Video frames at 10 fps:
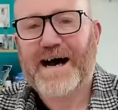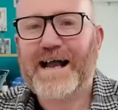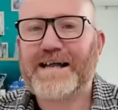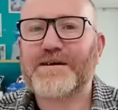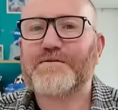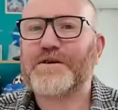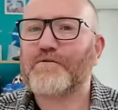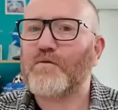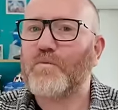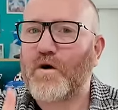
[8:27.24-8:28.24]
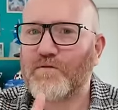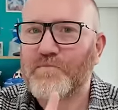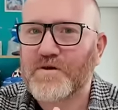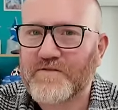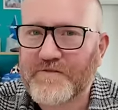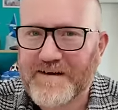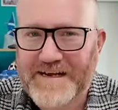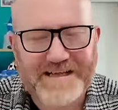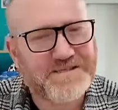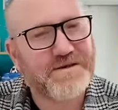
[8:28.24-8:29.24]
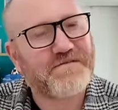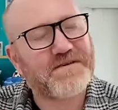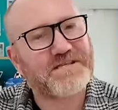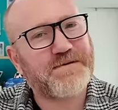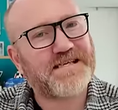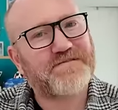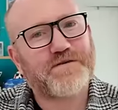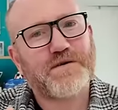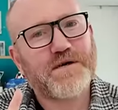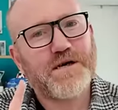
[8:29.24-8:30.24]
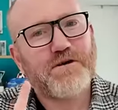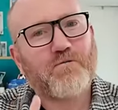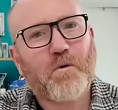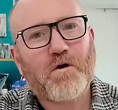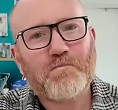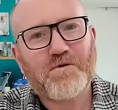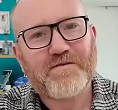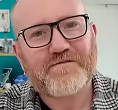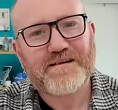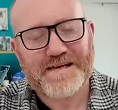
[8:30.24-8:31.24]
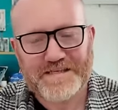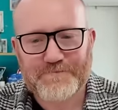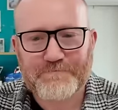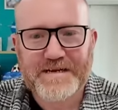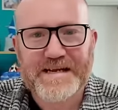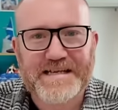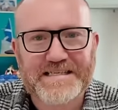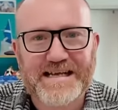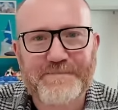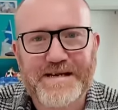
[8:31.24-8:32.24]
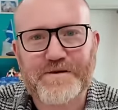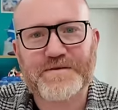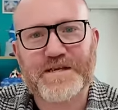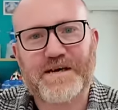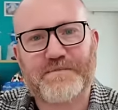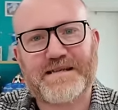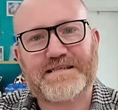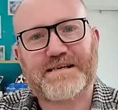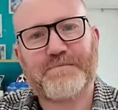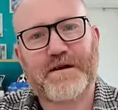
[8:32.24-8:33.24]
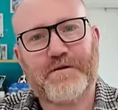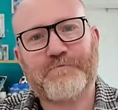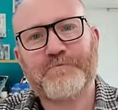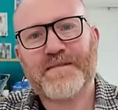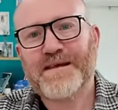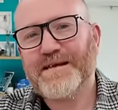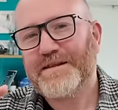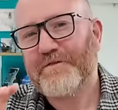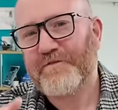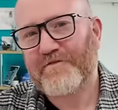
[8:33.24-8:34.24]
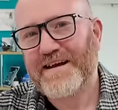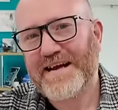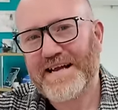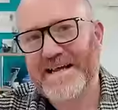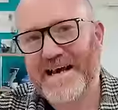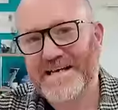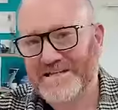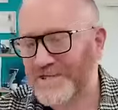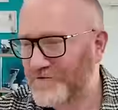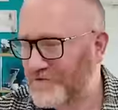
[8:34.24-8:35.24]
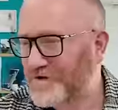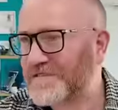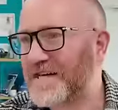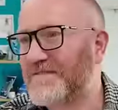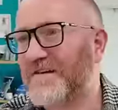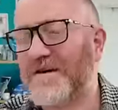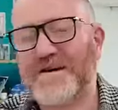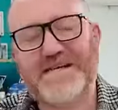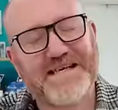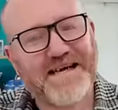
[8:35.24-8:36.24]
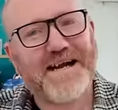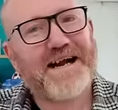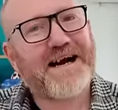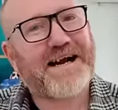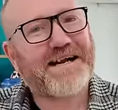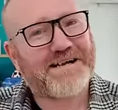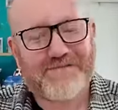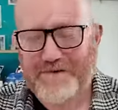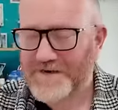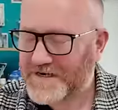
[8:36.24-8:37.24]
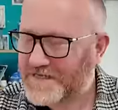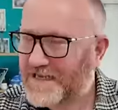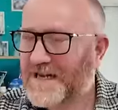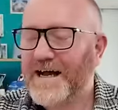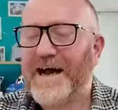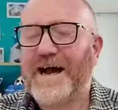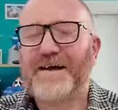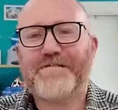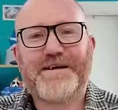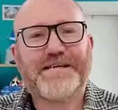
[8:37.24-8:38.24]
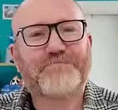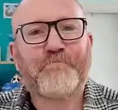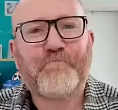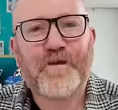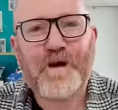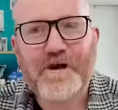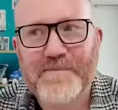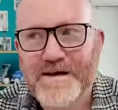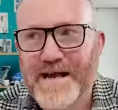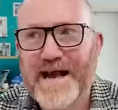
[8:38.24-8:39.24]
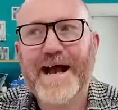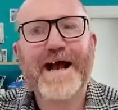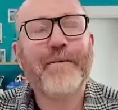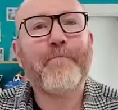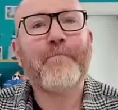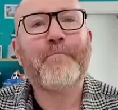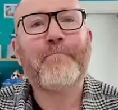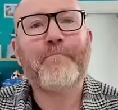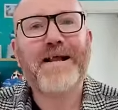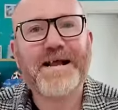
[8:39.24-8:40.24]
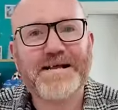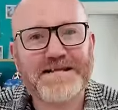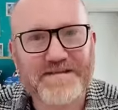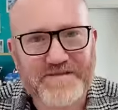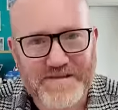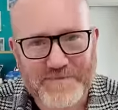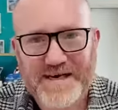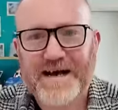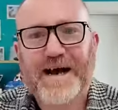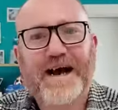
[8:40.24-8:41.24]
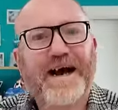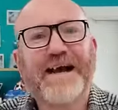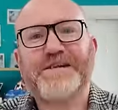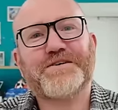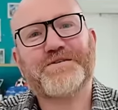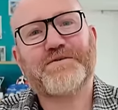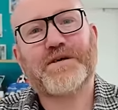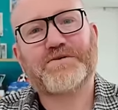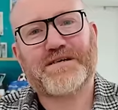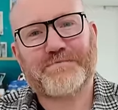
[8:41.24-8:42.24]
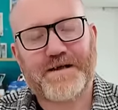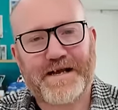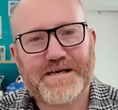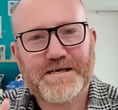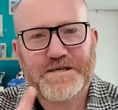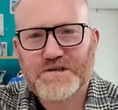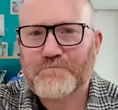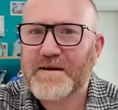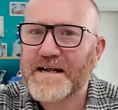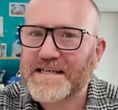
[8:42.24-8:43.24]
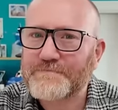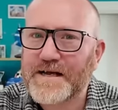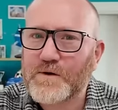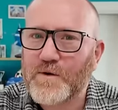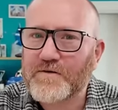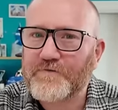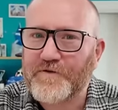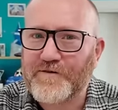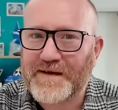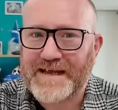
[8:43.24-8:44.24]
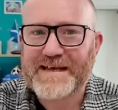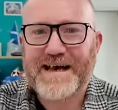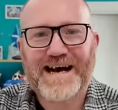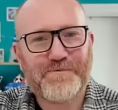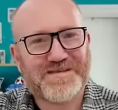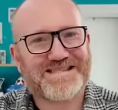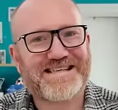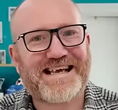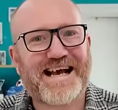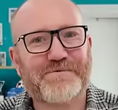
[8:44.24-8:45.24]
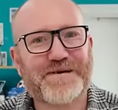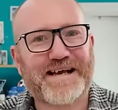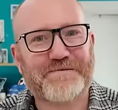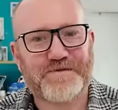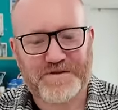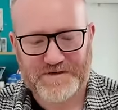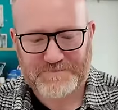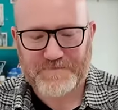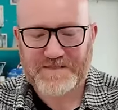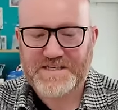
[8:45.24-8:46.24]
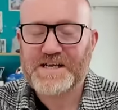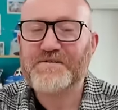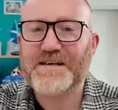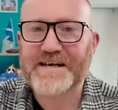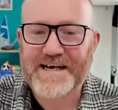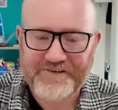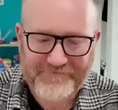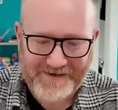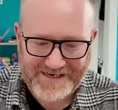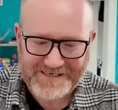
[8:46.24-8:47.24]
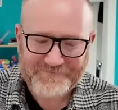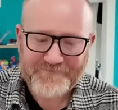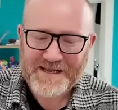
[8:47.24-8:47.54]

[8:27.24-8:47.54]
I can only grow one more variety. That's all I've got space for, one more variety. So please let me know in the comments down below the variety I should grow, because I have looked and I have looked and there's blooming millions of them. I don't know which one to pick. So please pick one for me and we'll see how we're getting with those. But two that I have picked,